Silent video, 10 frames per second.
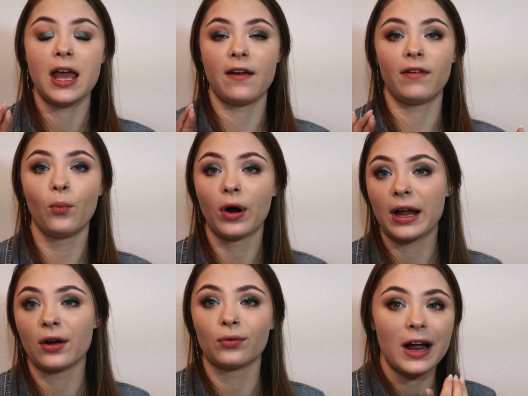If I'm
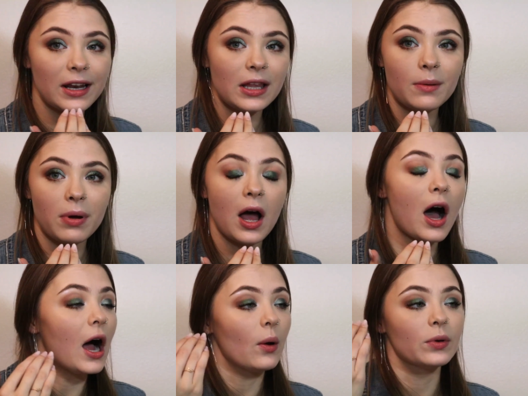wearing a red lip,
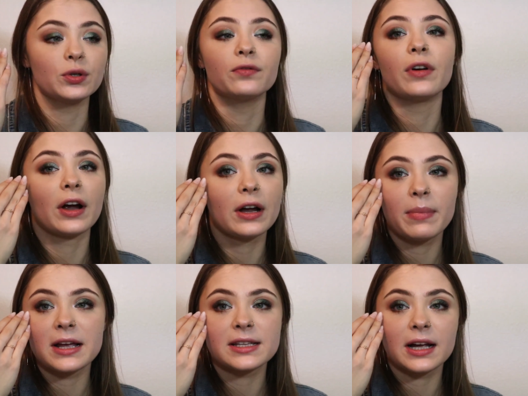I will do very
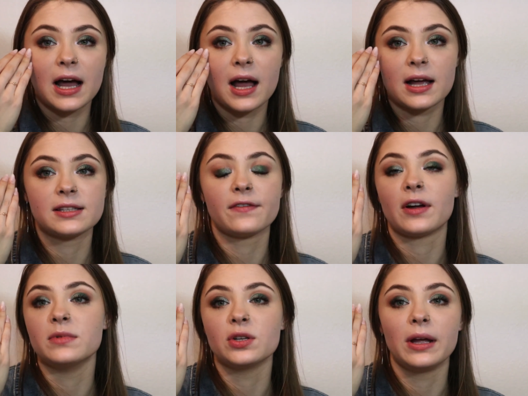basic eyes. If
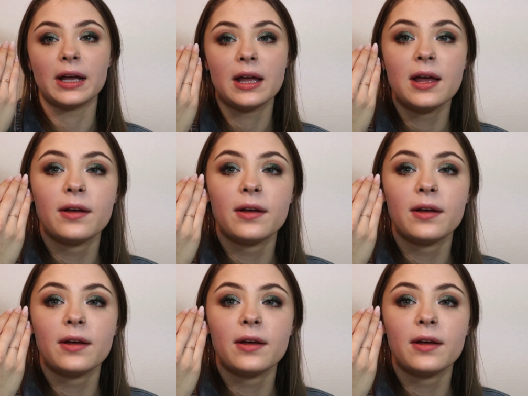I'm doing